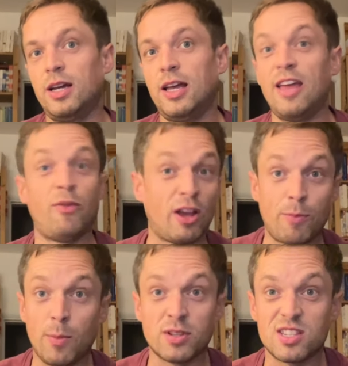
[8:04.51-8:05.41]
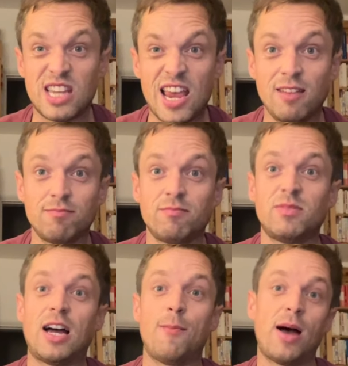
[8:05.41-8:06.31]
If we have people to stay,
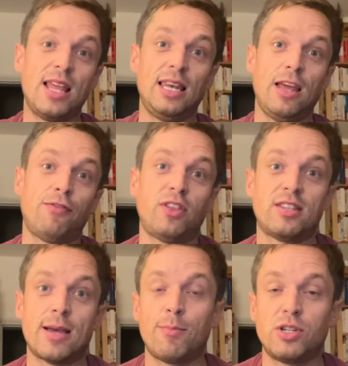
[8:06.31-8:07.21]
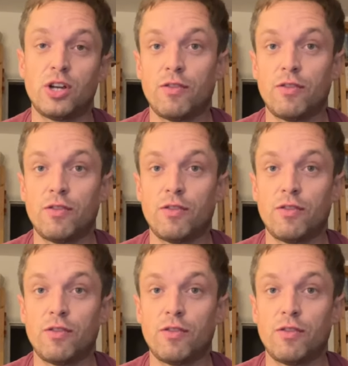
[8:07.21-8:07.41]
I might lift the temperature